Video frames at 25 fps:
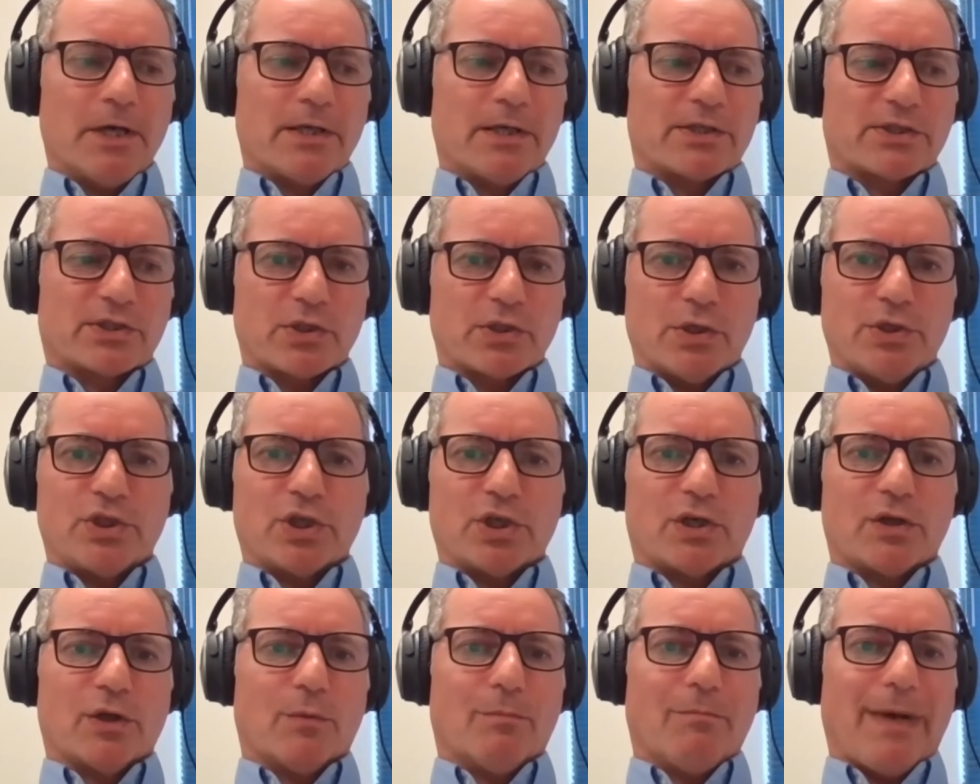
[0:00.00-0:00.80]

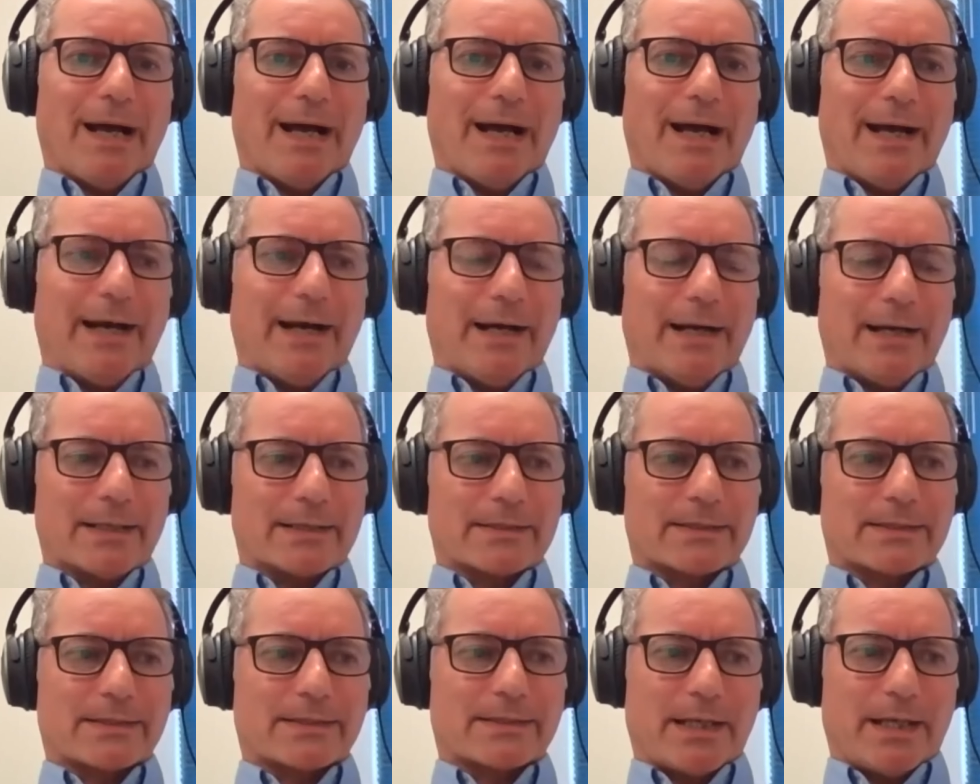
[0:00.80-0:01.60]
surgical
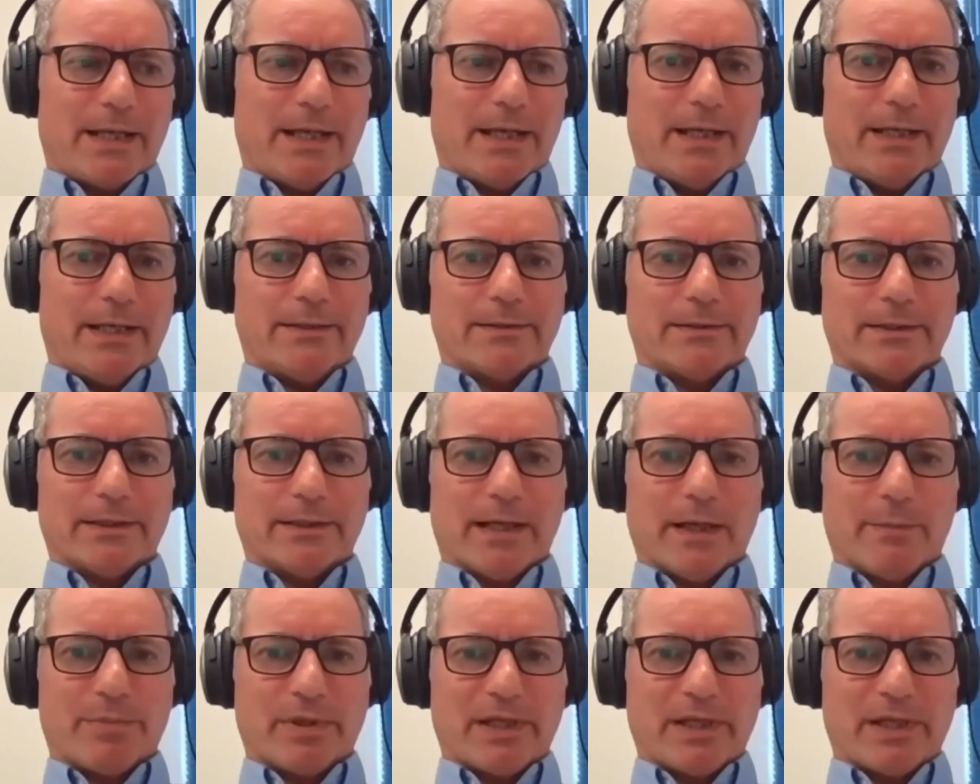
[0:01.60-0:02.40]
mask, and,
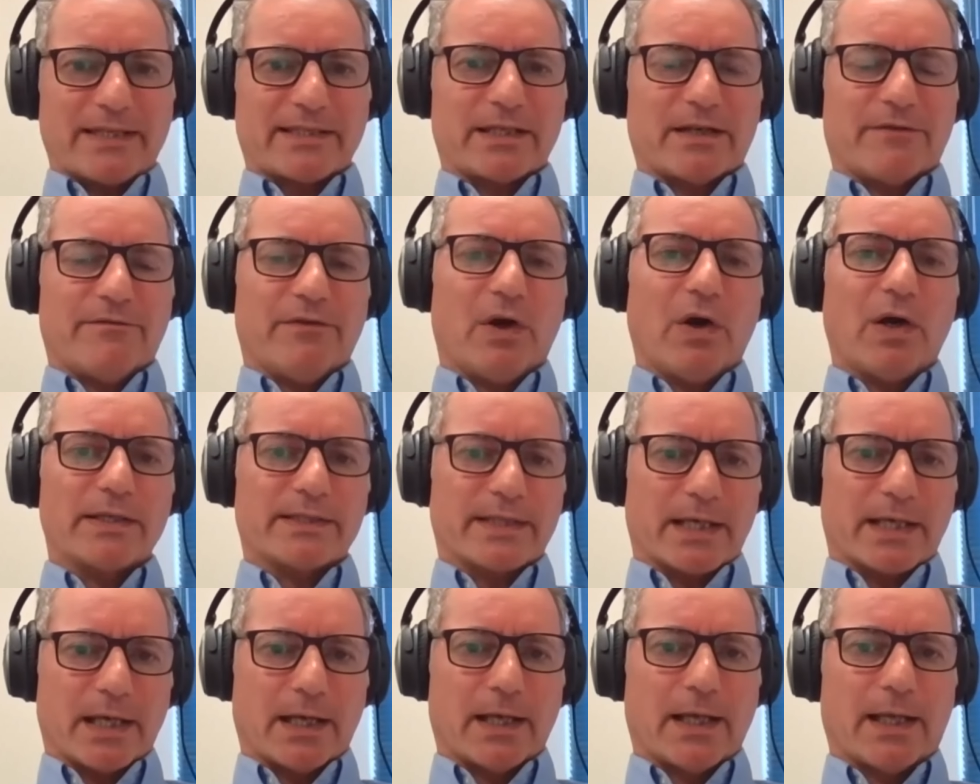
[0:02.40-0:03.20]
plastic
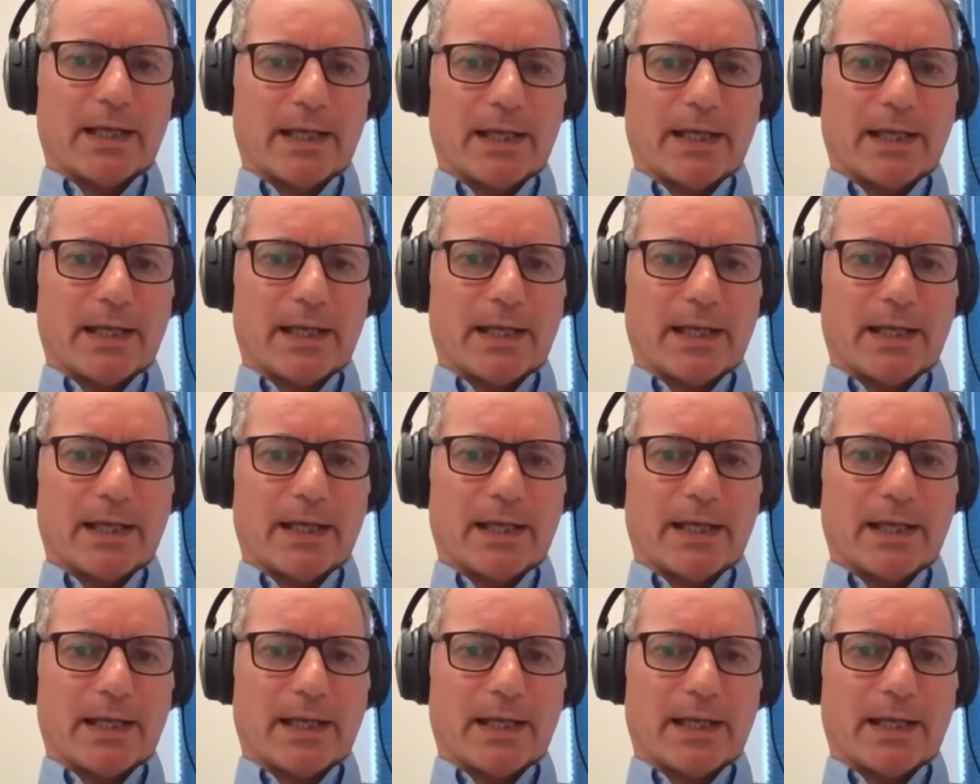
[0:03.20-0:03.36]
visor.